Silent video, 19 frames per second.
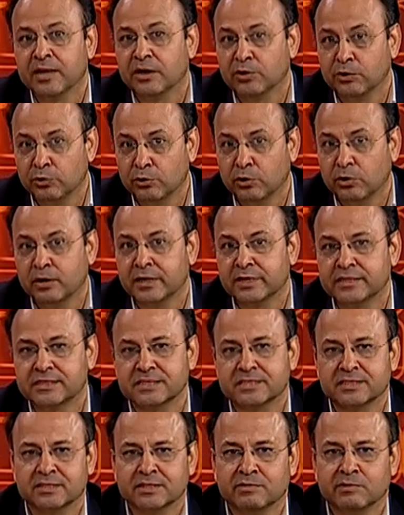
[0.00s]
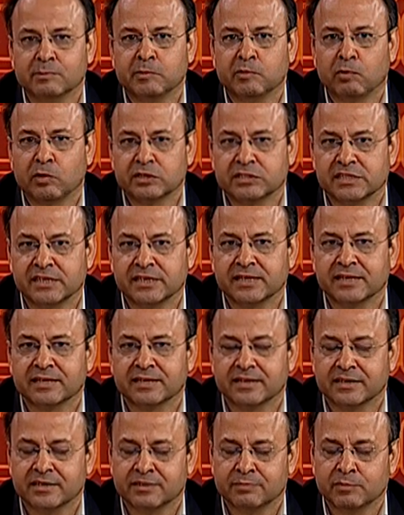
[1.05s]
New Yorkers will be watching
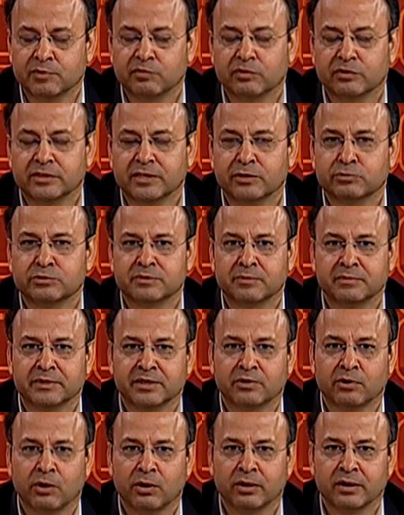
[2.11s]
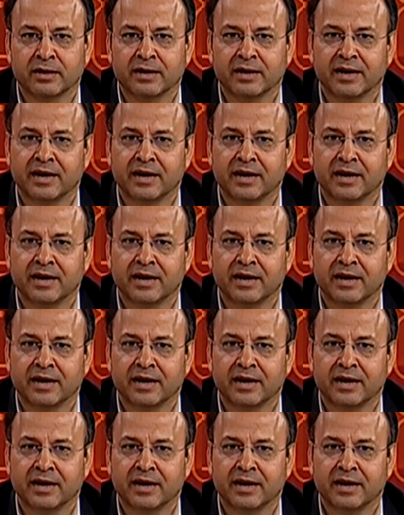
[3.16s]
and before they do something wrong,